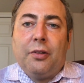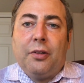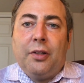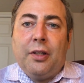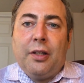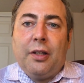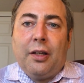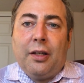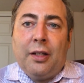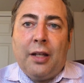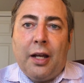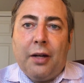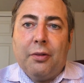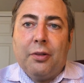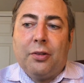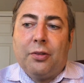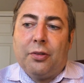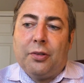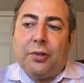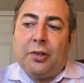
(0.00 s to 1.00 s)
the
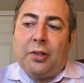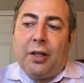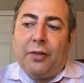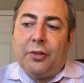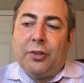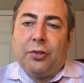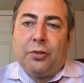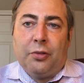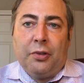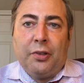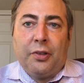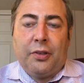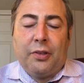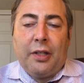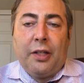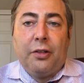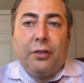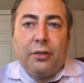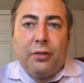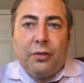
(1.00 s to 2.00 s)
inheritors have a choice.
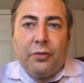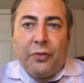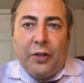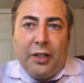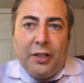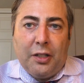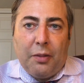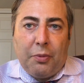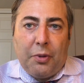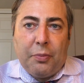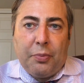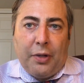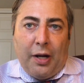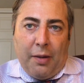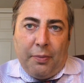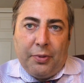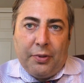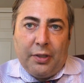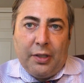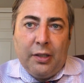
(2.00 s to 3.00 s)
They could divide up the
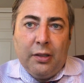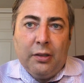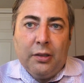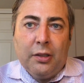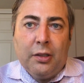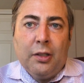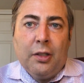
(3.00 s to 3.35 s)
property.